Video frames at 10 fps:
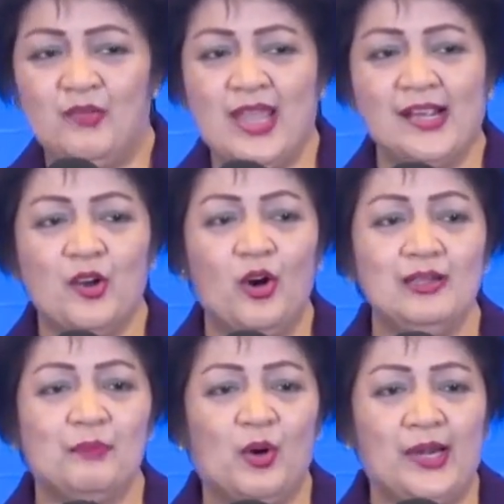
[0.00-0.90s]
We are
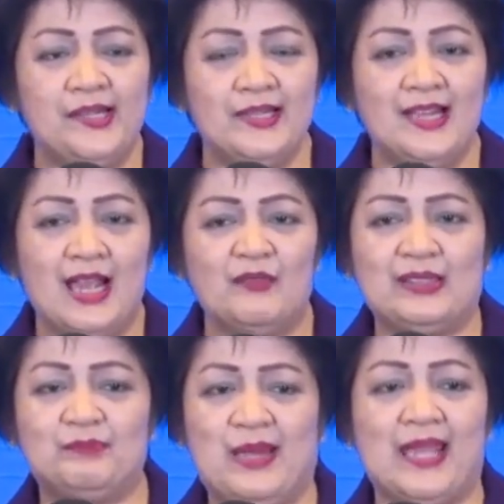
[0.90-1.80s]
all born
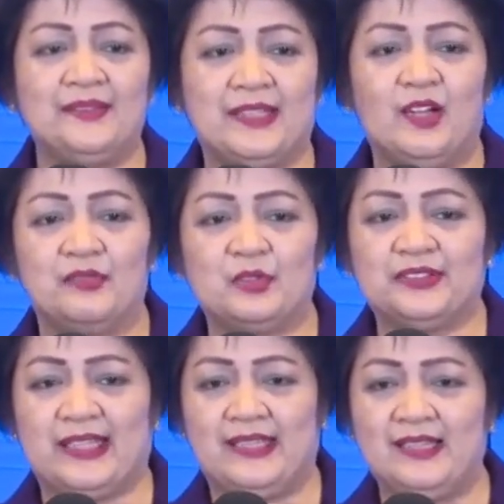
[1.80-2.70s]
with plenty of
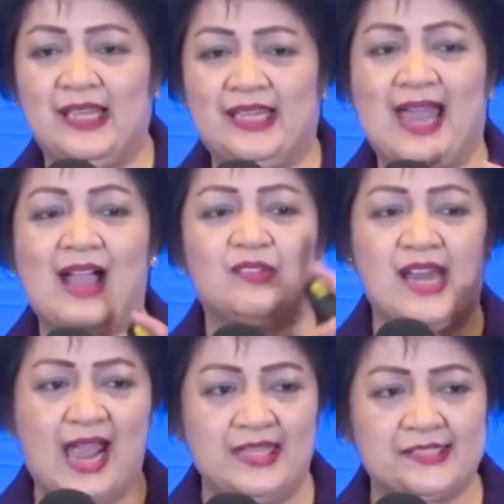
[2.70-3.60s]
lutein in our
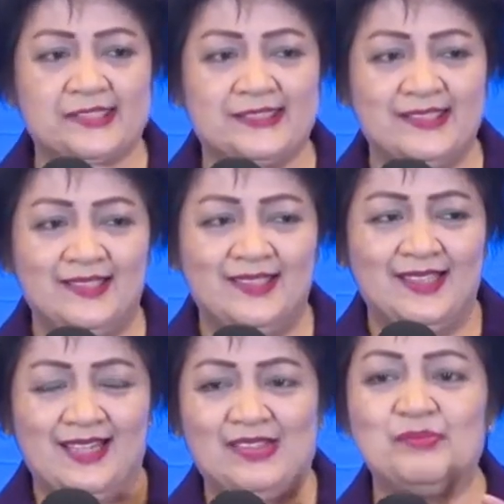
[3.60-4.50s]
eyes.
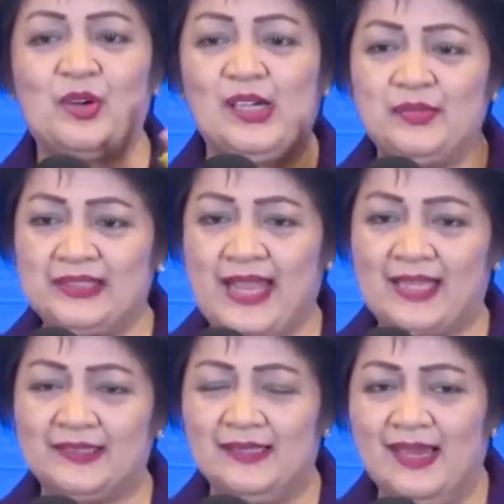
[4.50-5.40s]
We're born with
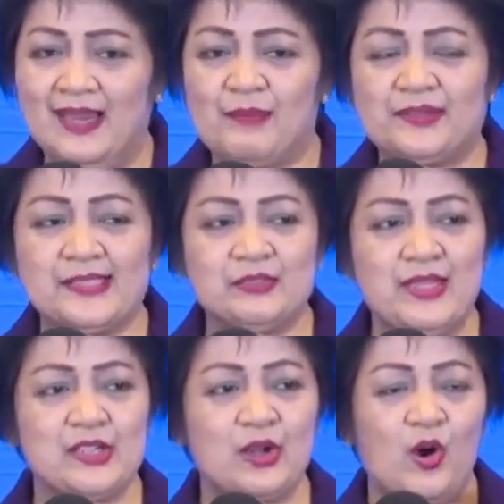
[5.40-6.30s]
that. But as
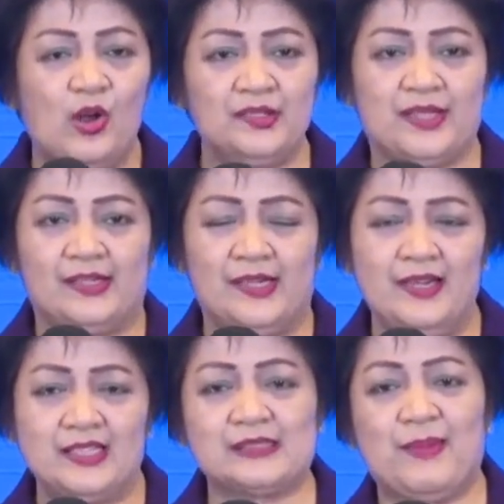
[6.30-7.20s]
we grow
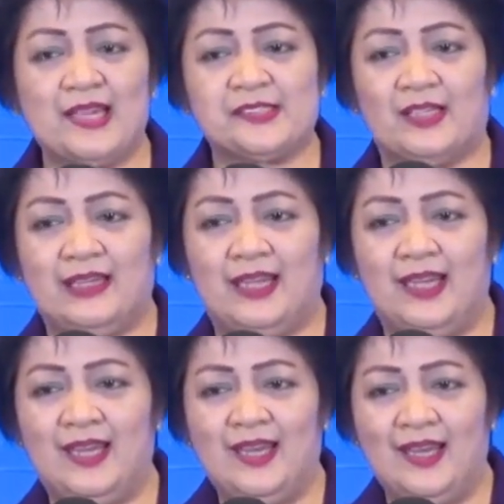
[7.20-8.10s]
older,
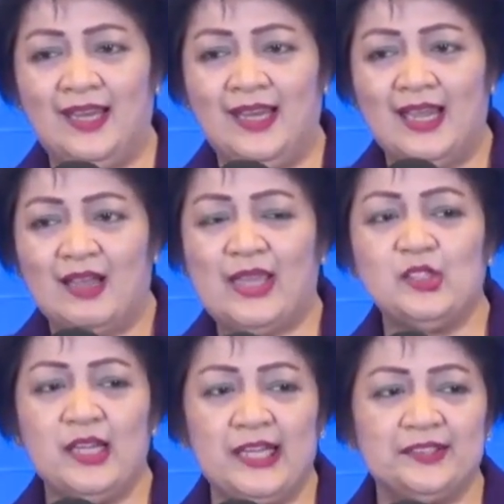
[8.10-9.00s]
especially when
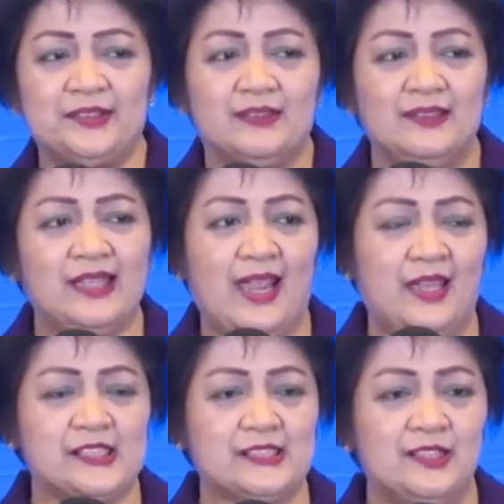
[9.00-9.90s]
you hit the
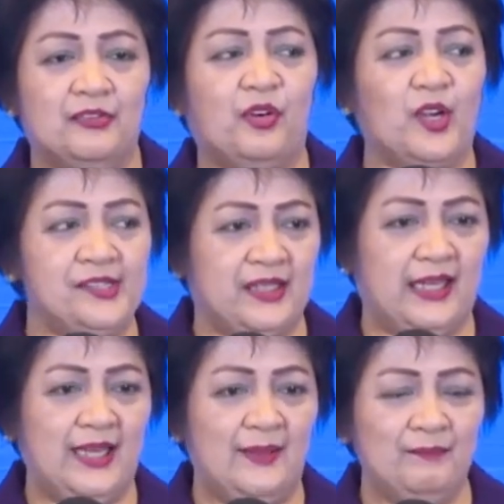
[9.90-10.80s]
age
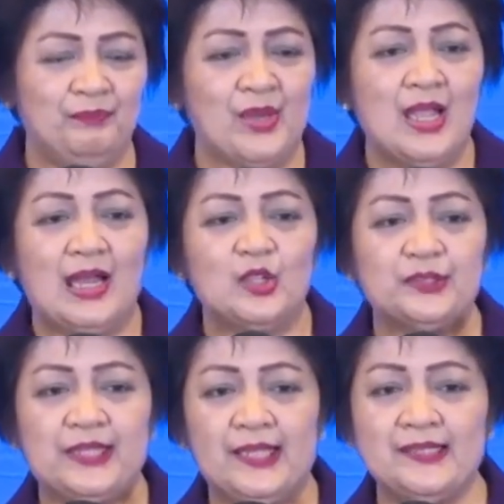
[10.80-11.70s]
40,
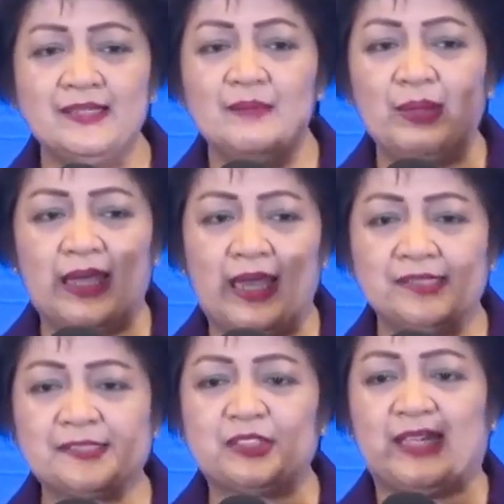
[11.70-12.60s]
lutein
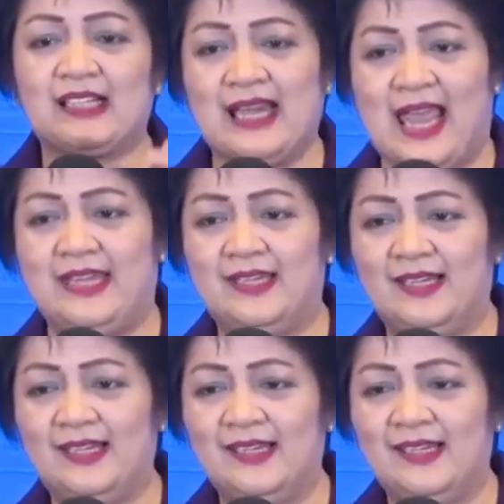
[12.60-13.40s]
begins to decline.